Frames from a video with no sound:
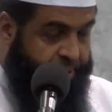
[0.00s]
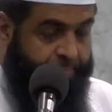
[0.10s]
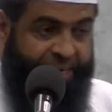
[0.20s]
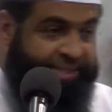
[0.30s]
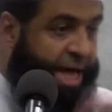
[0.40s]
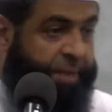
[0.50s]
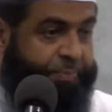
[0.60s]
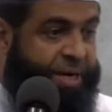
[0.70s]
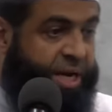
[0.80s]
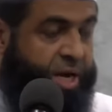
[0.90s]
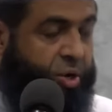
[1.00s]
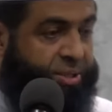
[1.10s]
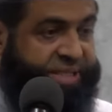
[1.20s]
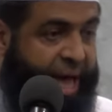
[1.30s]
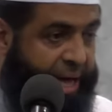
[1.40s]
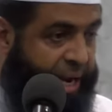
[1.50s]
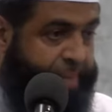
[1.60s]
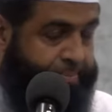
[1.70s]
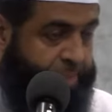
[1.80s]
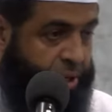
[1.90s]
Please help me reconcile.
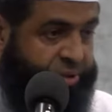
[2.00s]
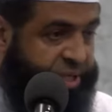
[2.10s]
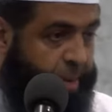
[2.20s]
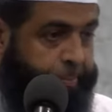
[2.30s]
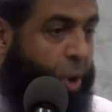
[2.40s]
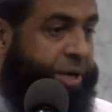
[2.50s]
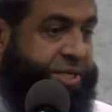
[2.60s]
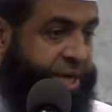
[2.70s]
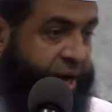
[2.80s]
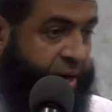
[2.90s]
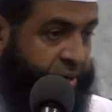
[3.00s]
I'm losing a point here.